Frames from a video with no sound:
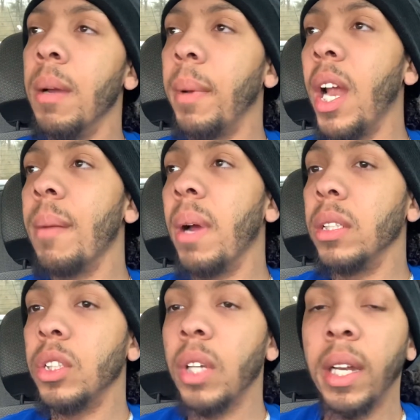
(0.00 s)
But everybody
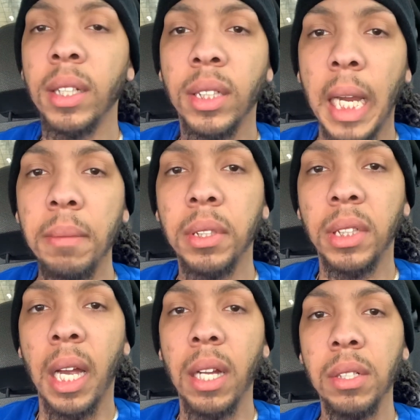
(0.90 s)
just trying to escape the
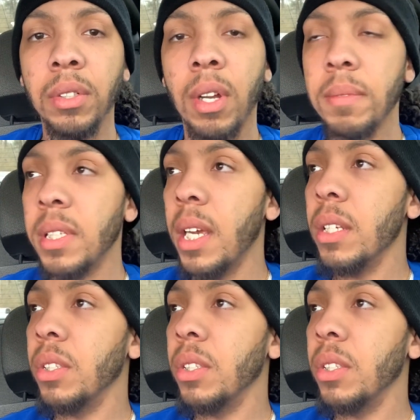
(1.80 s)
shots. You know what I'm saying?